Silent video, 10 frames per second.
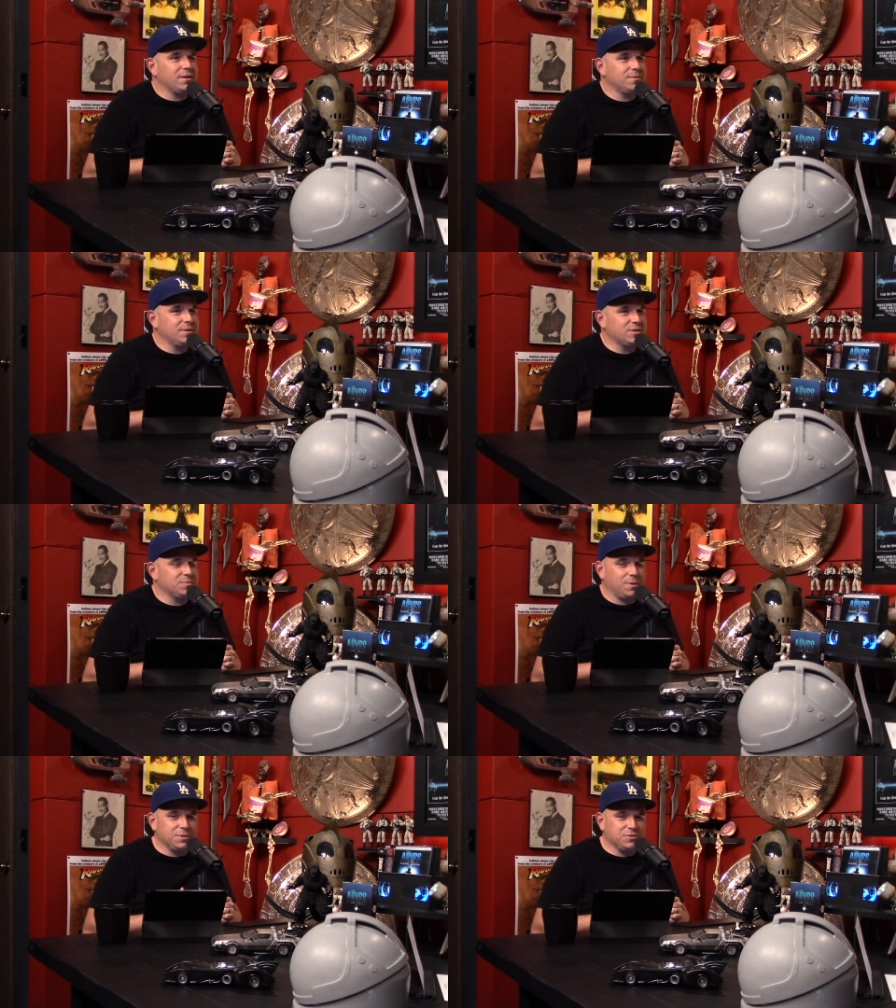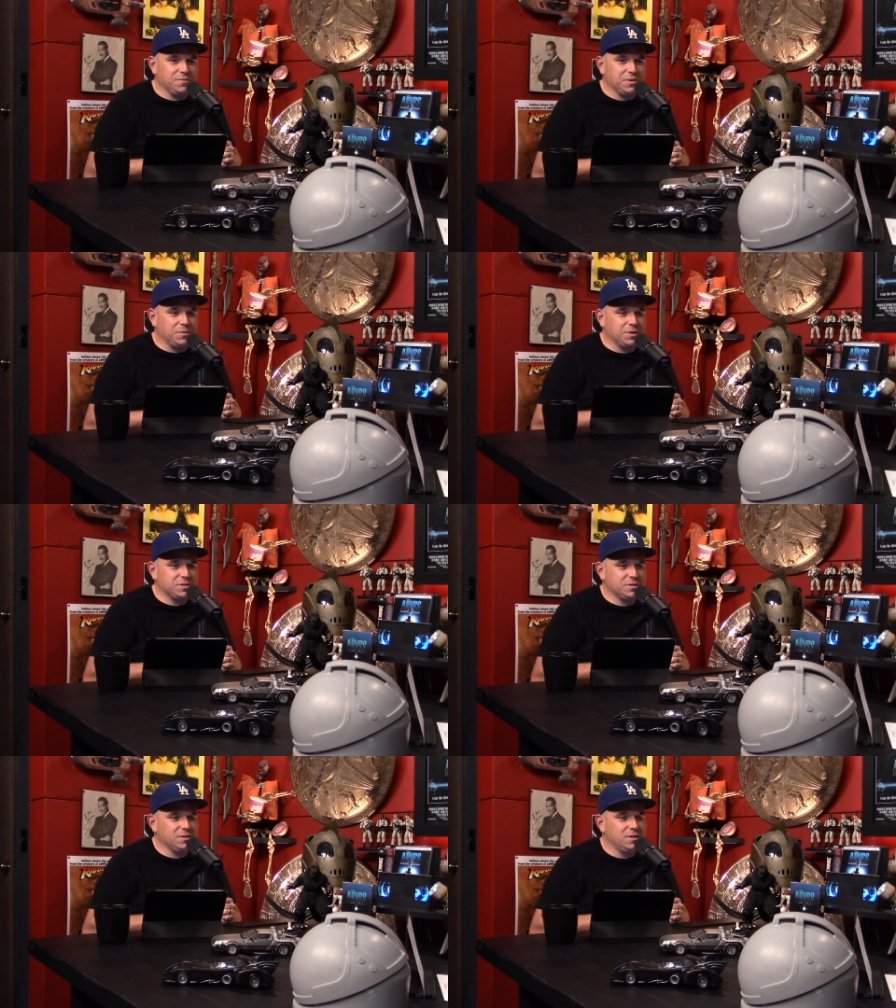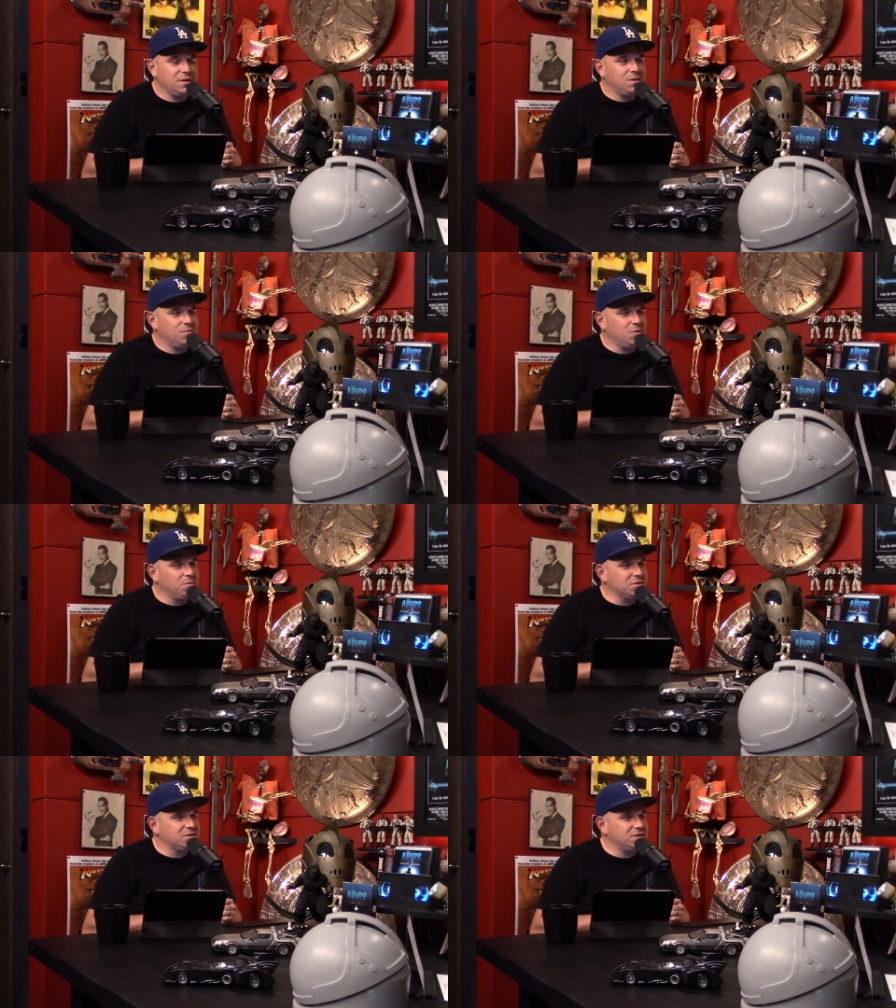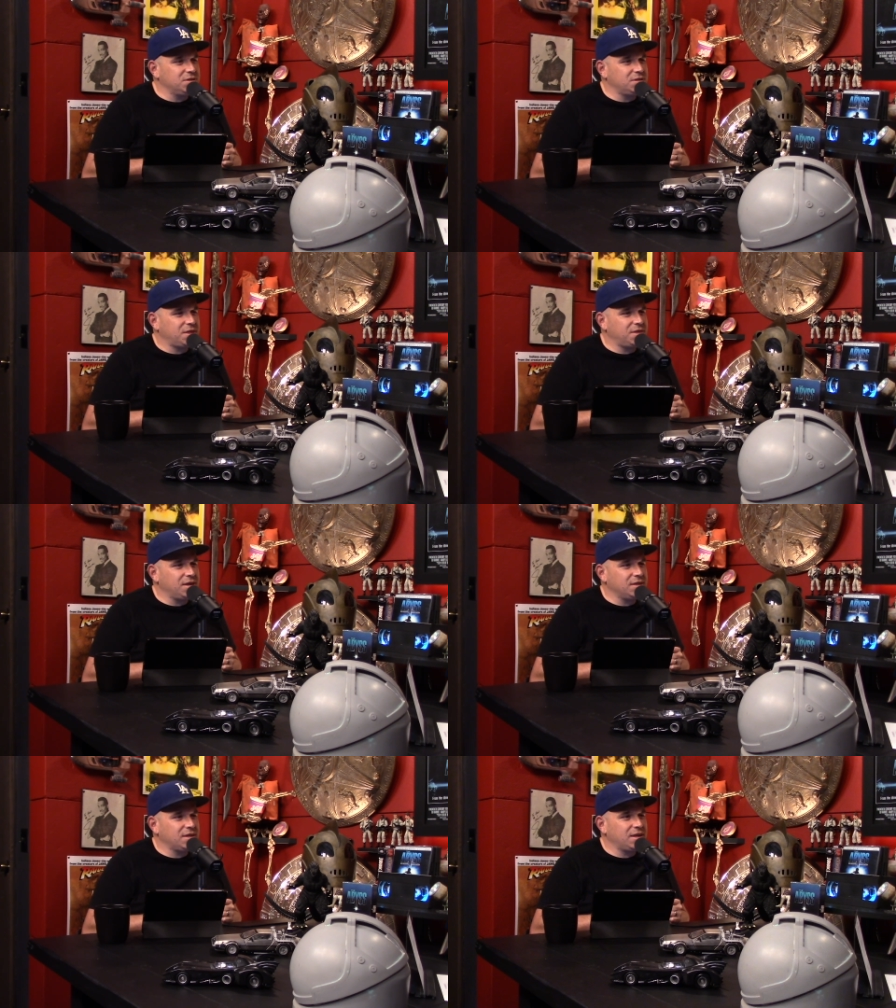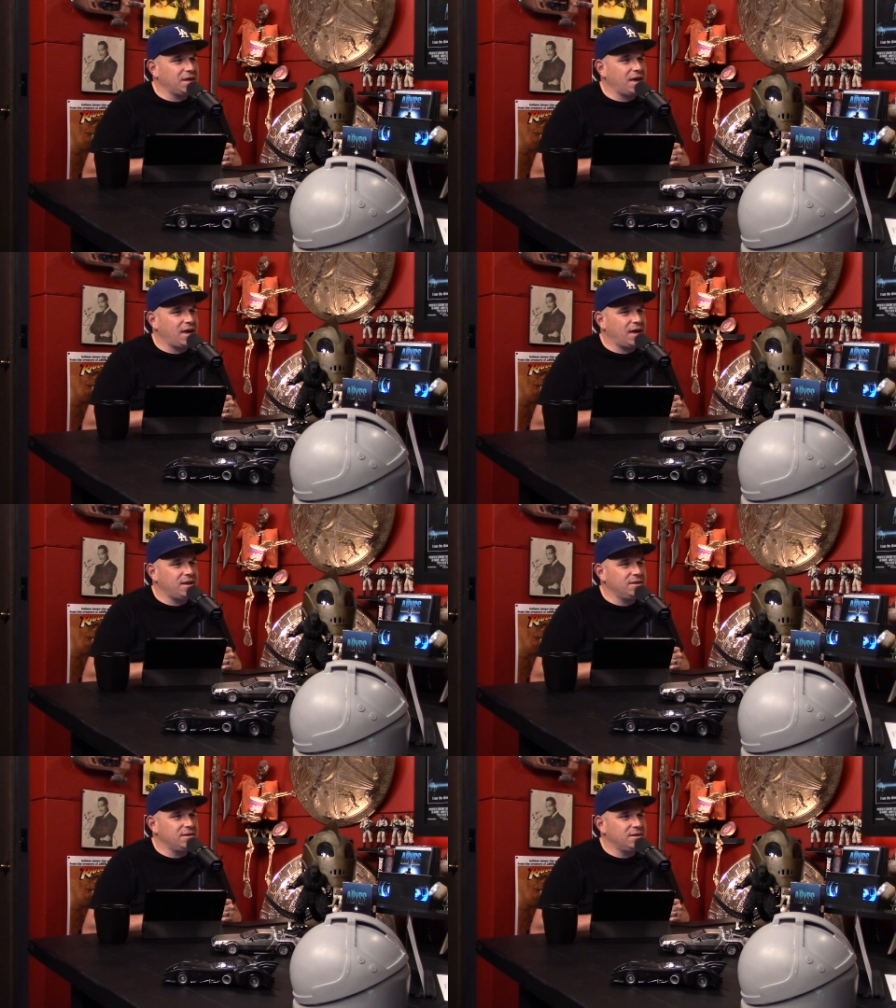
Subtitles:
this is probably a trivia question. What was the thing that he had?